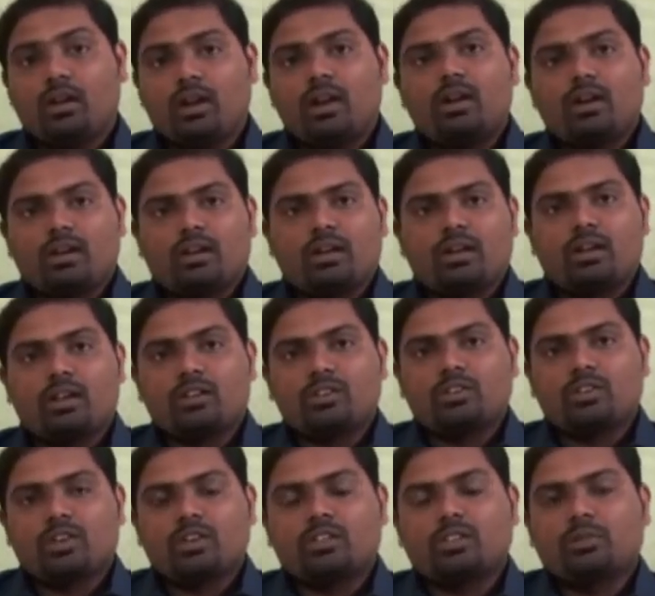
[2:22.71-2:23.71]
data
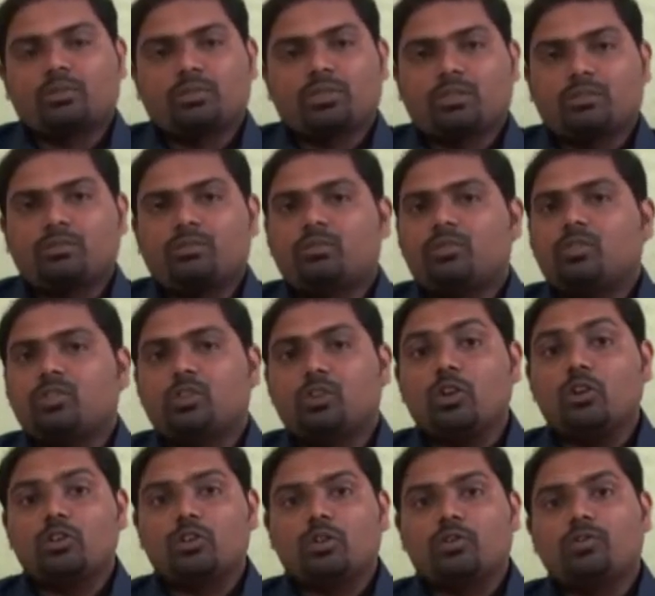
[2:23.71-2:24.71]
truncation exception, which
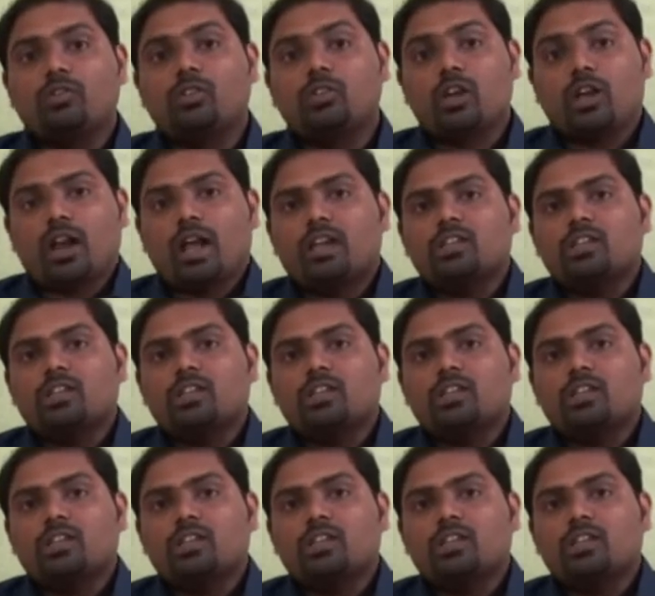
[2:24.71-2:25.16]
are